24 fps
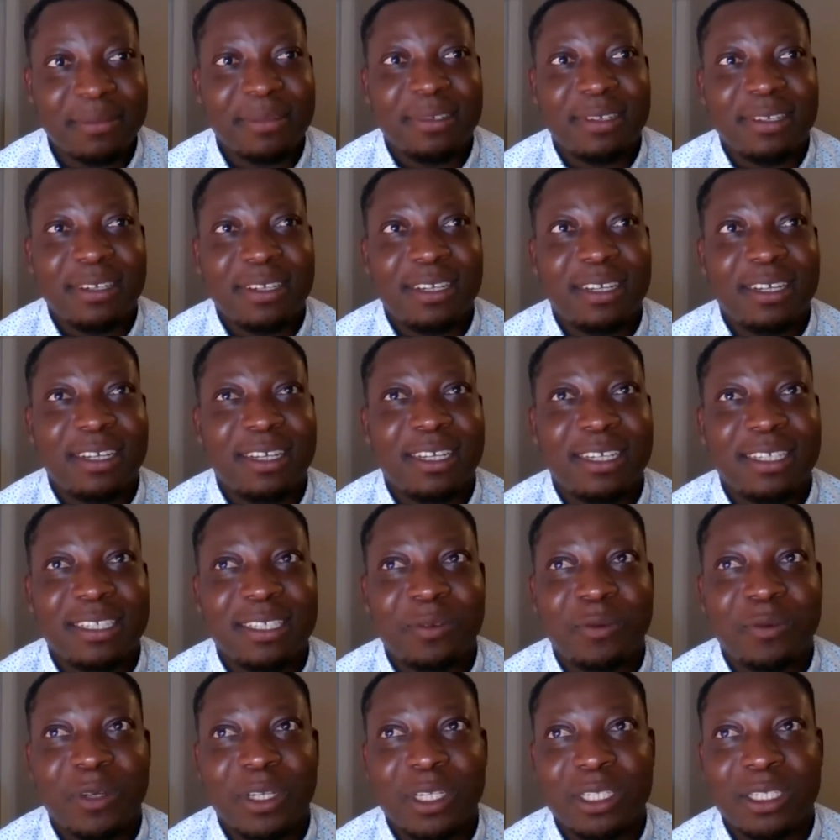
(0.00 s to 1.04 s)
And
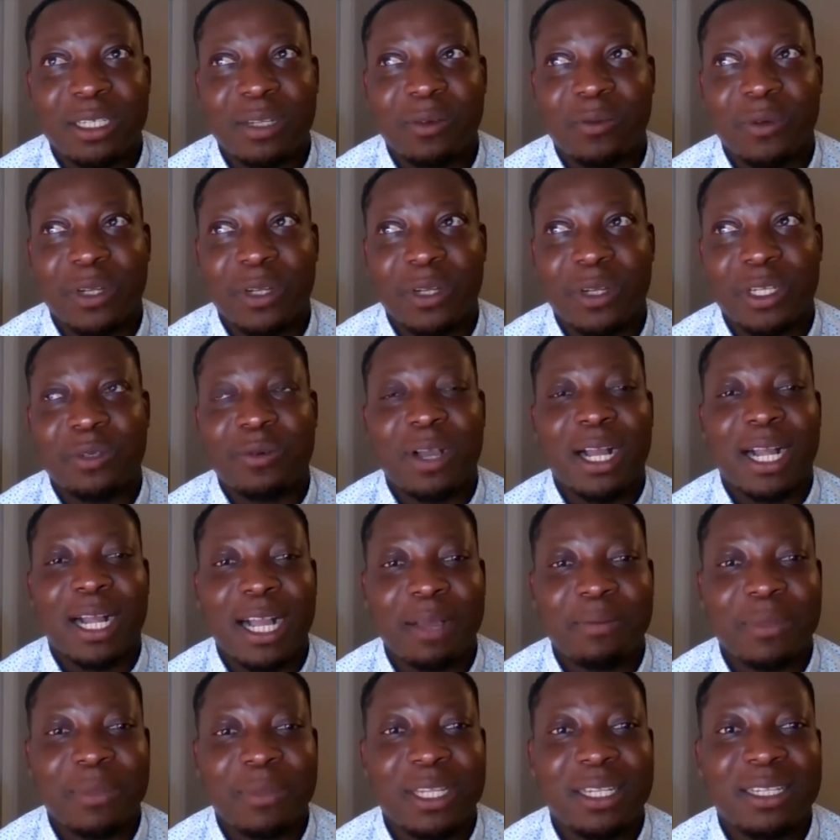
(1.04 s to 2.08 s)
when you are
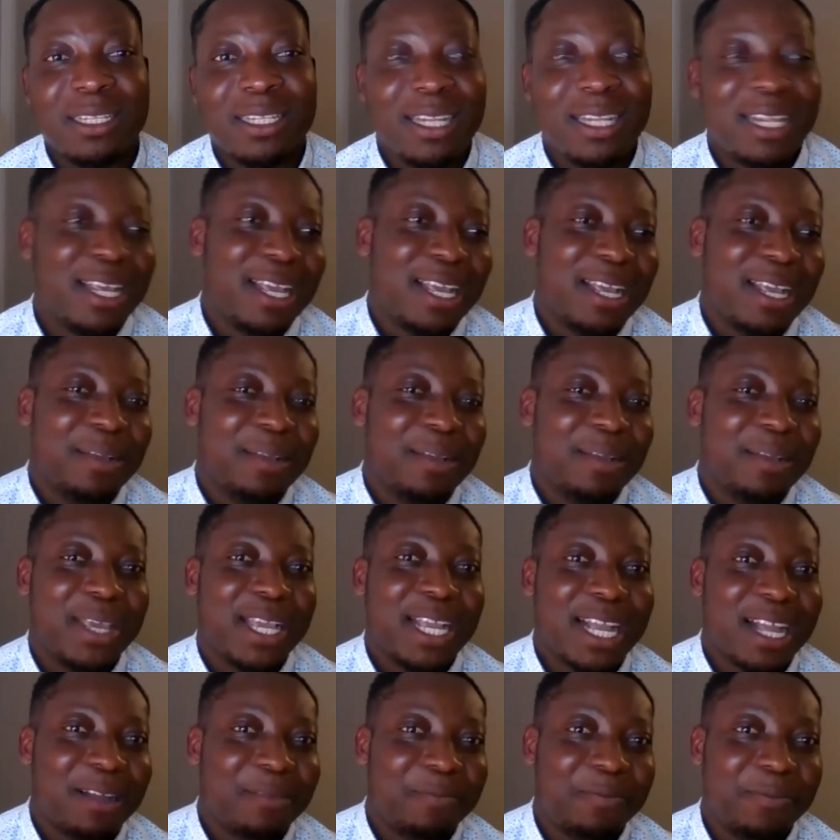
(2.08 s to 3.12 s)
coming, make
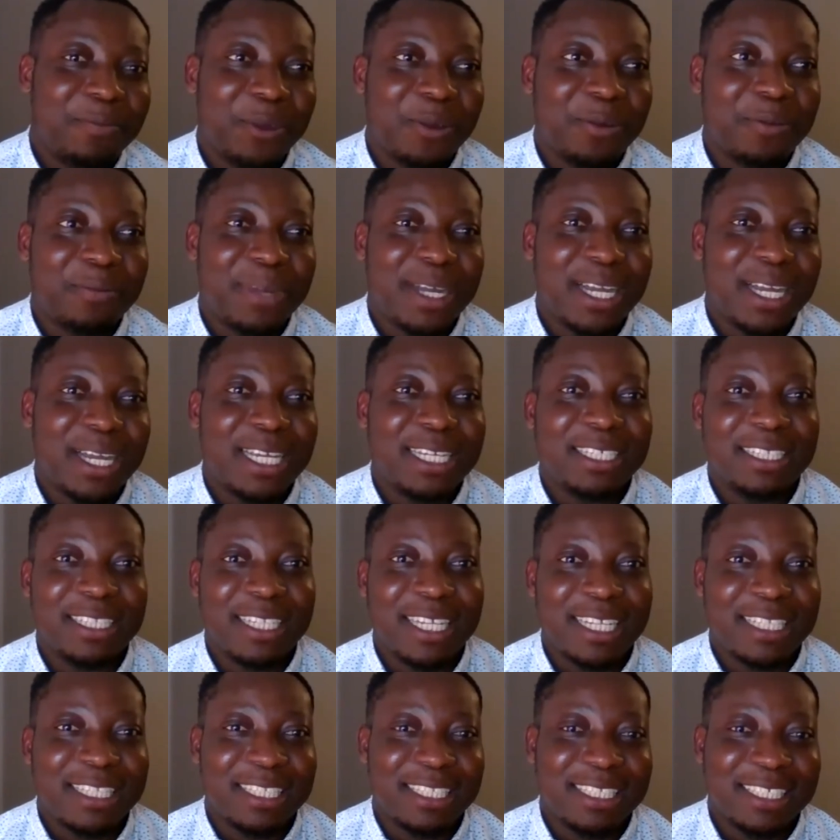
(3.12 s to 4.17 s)
up your mind that
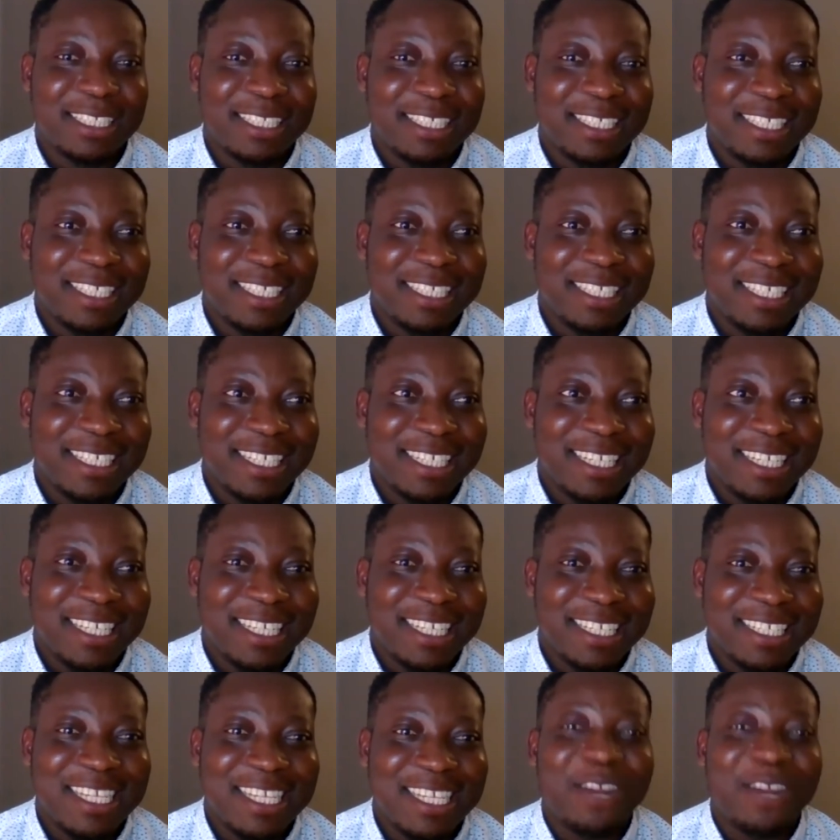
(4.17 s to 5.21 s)

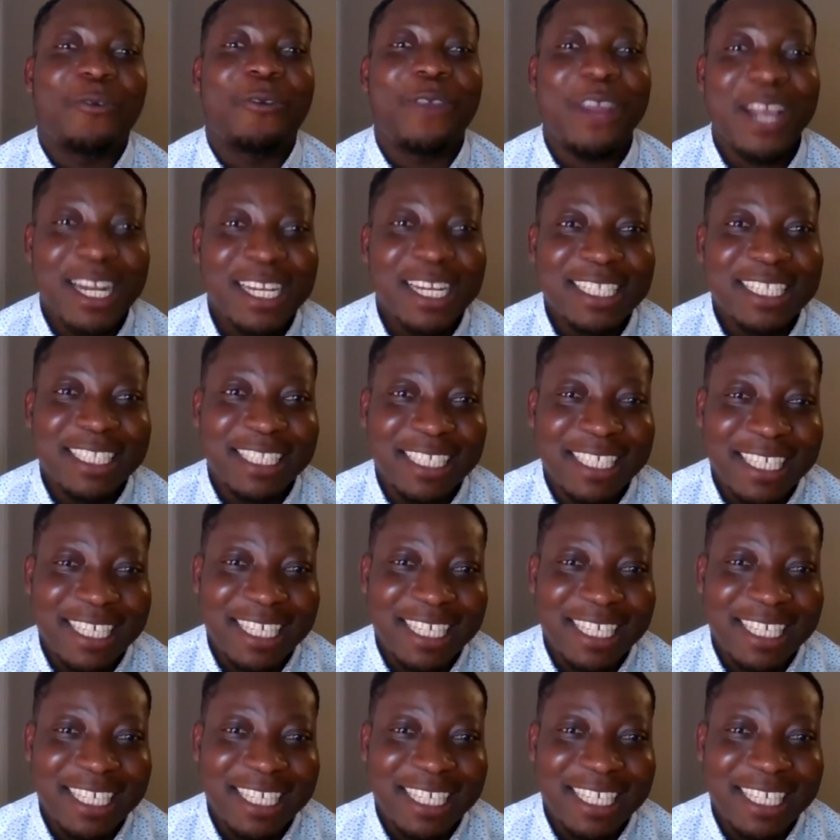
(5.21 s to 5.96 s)
the reality